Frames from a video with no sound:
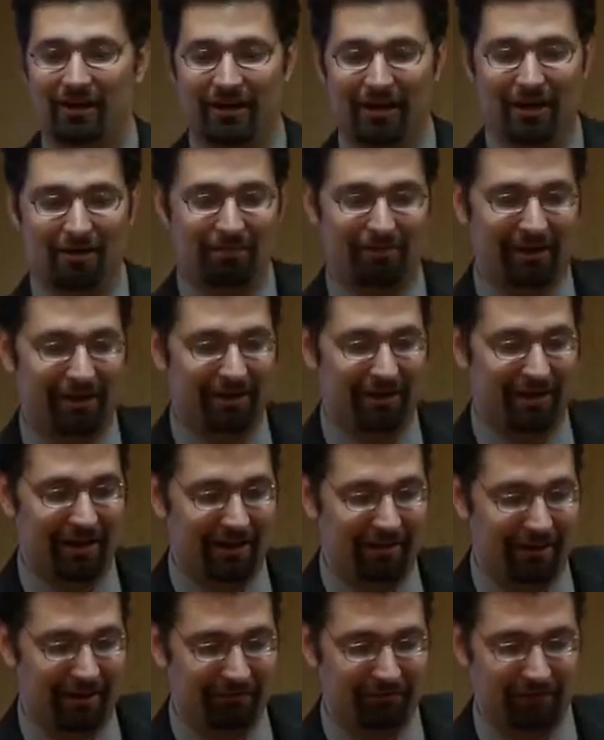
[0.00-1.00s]

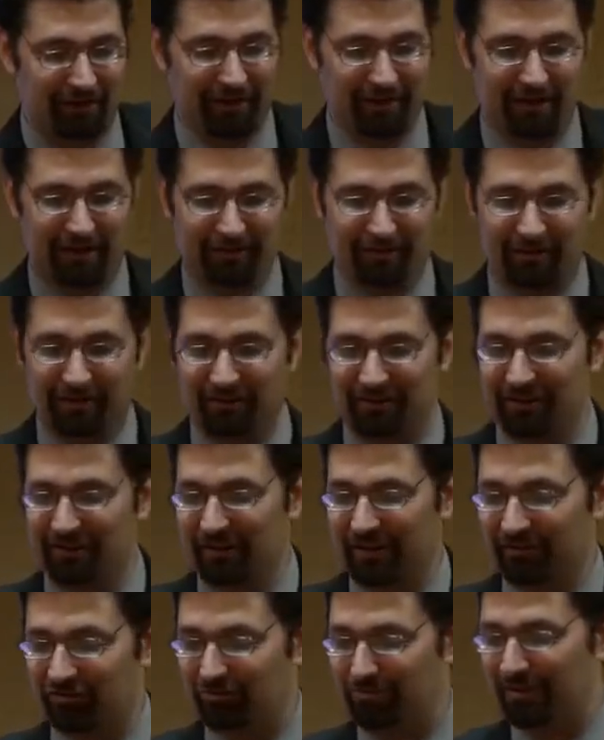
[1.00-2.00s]
I did
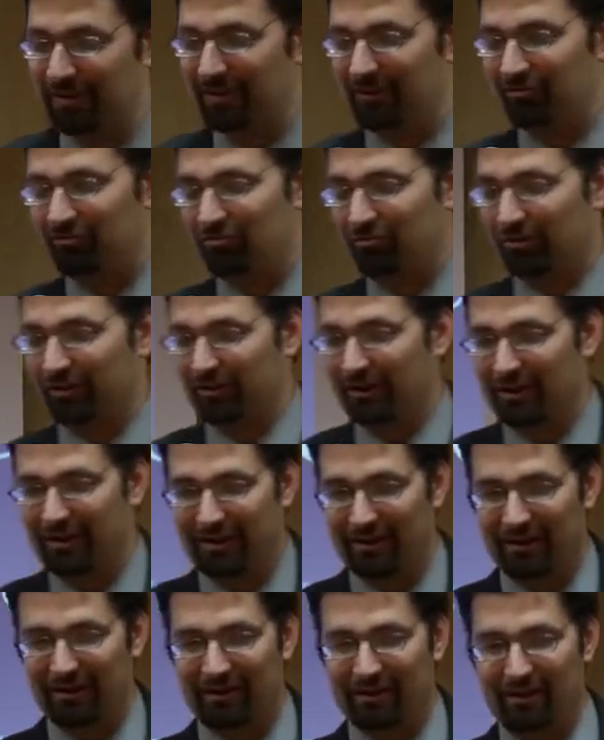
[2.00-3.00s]
a speaking tour in
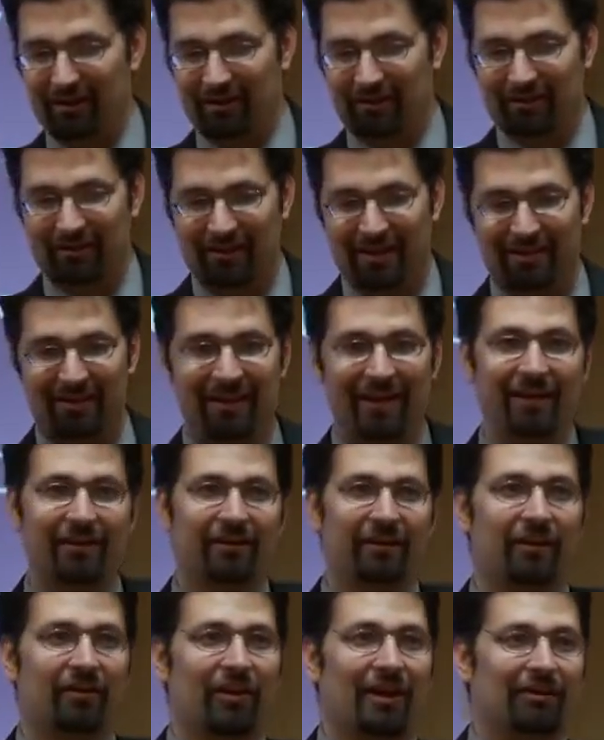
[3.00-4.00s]

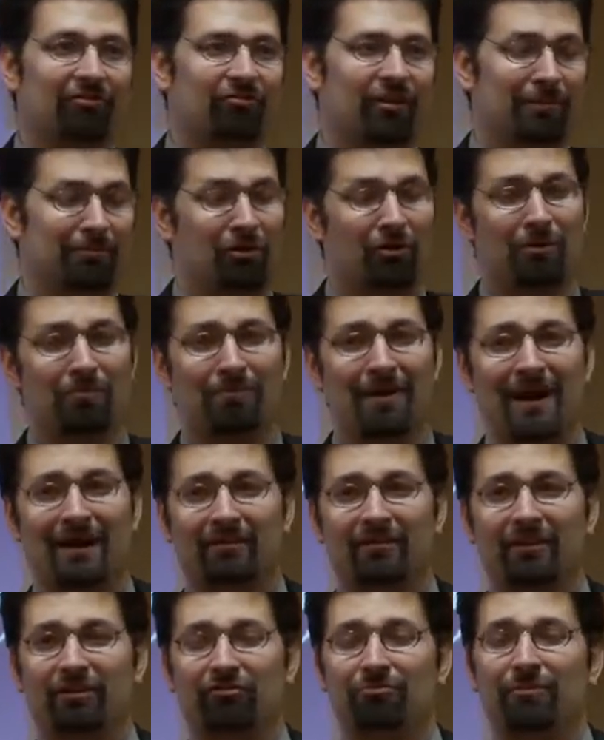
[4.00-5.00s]
Canada I'm going
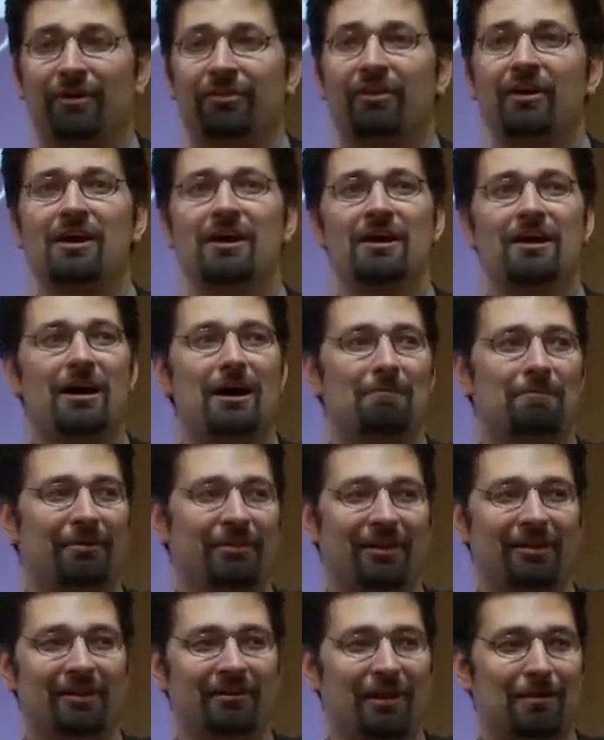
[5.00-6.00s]
back next month, but
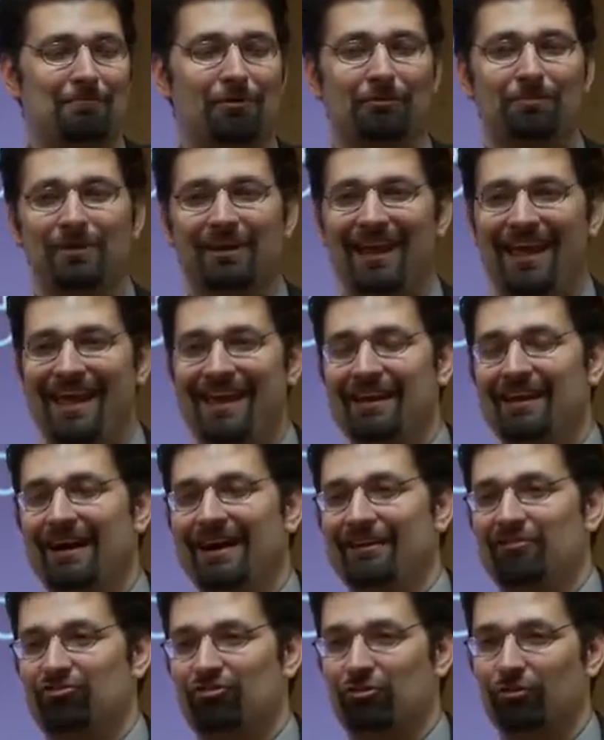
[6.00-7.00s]
they booked me in 8
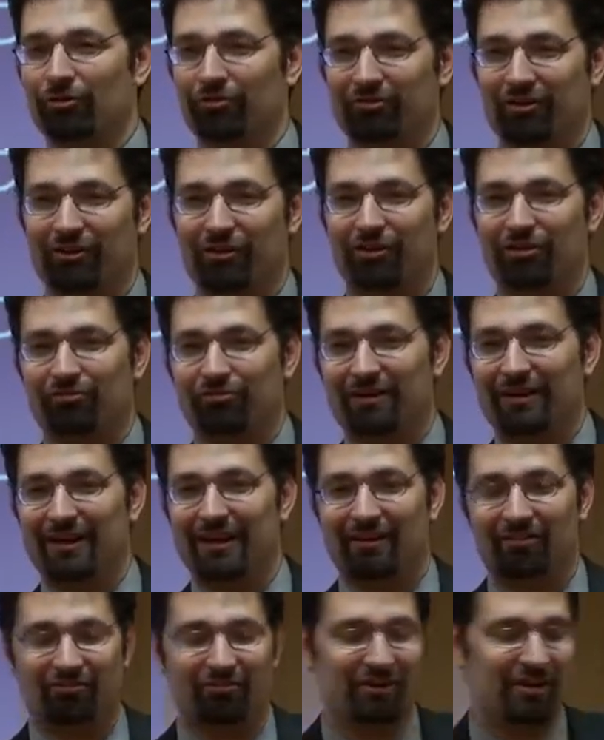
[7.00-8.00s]
high schools in 3
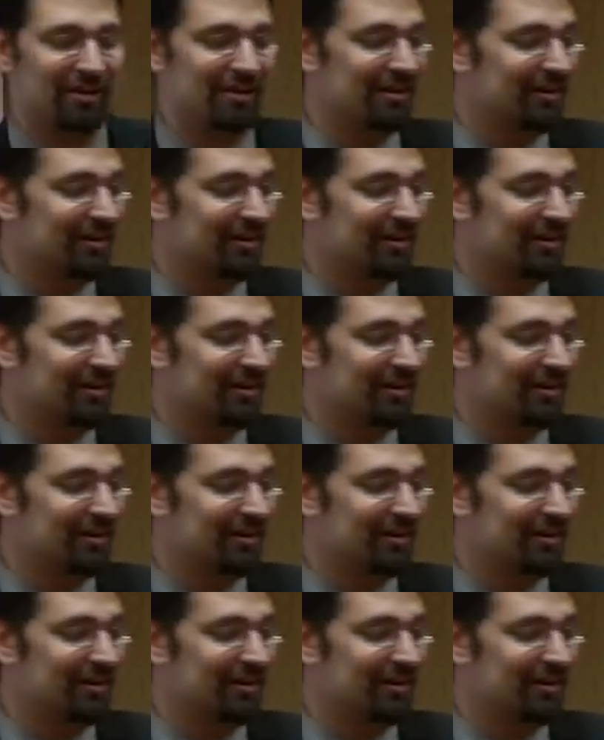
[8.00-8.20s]
days.